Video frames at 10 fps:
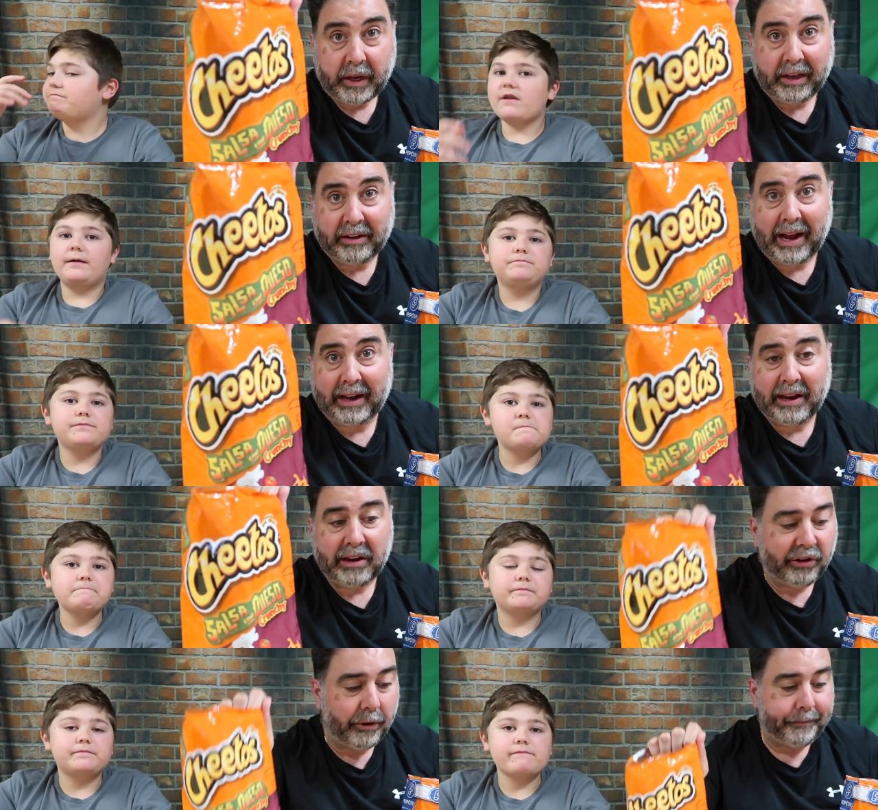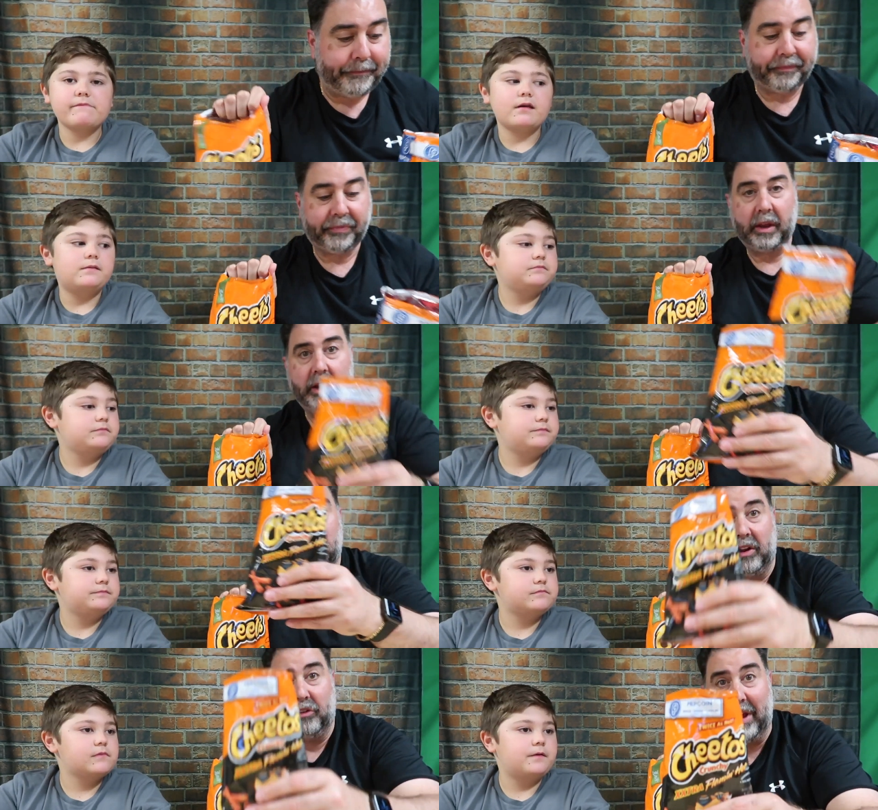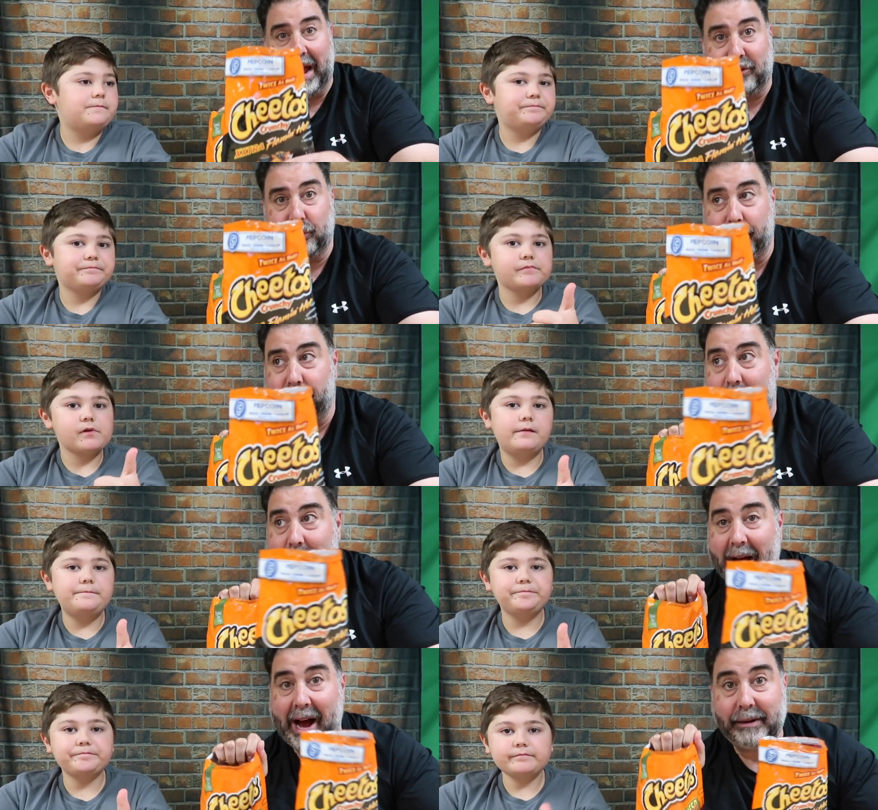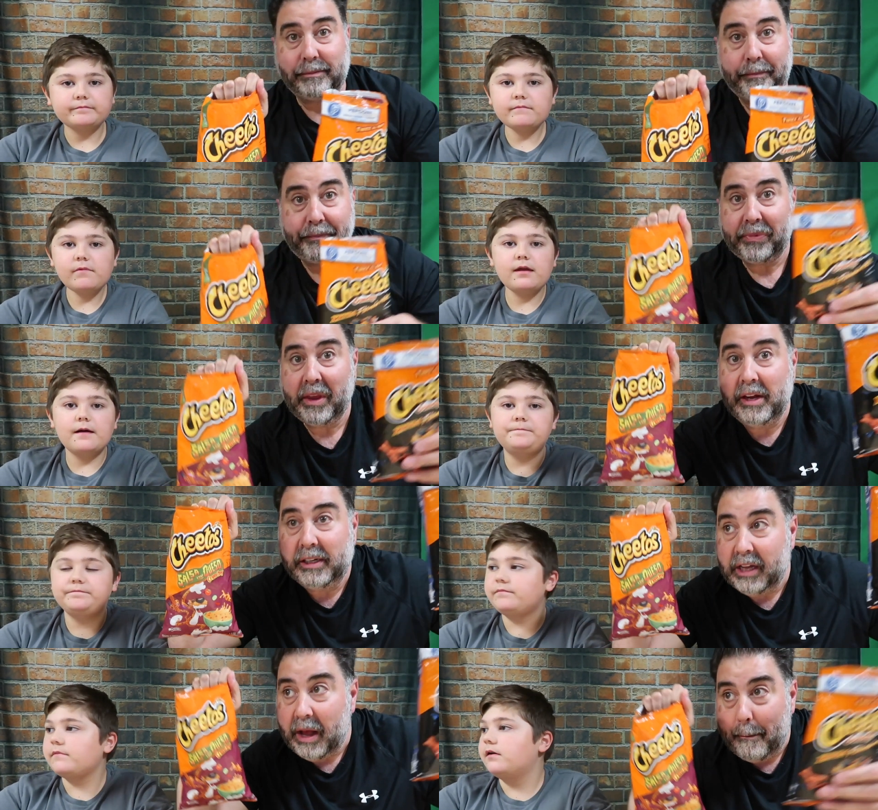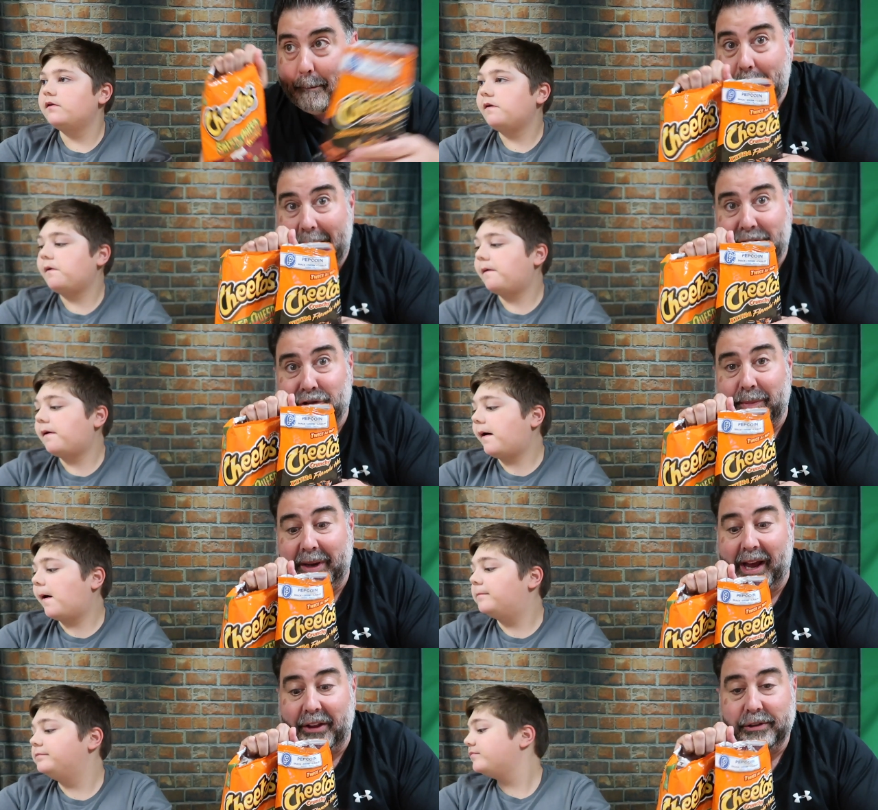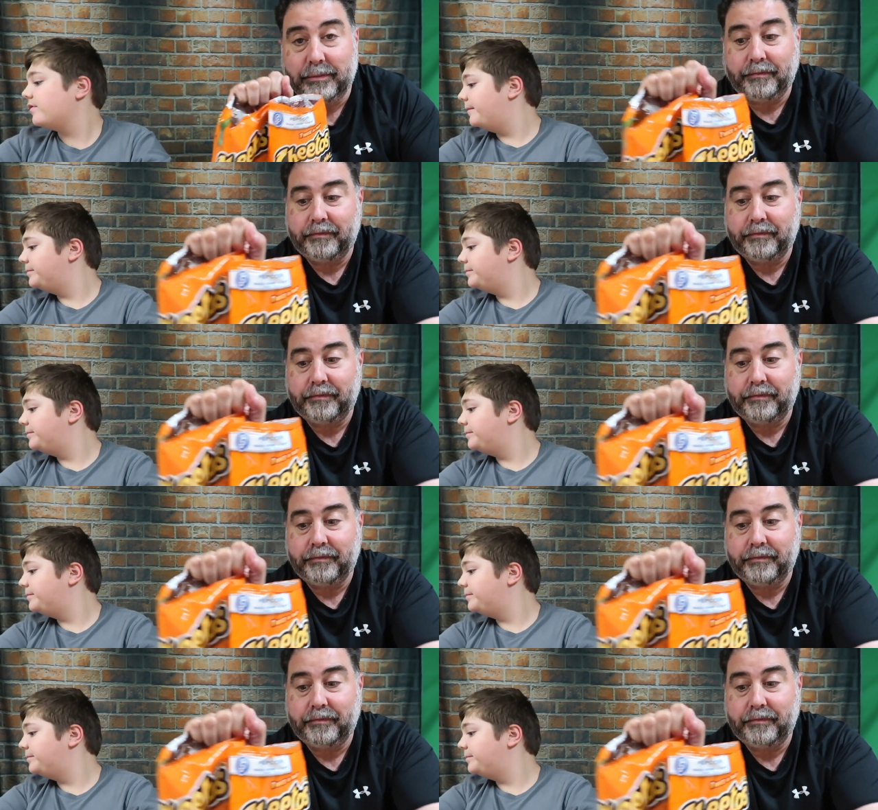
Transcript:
Speaker 1: Get the con queso, get the extra Flamin' Hot, mash them together,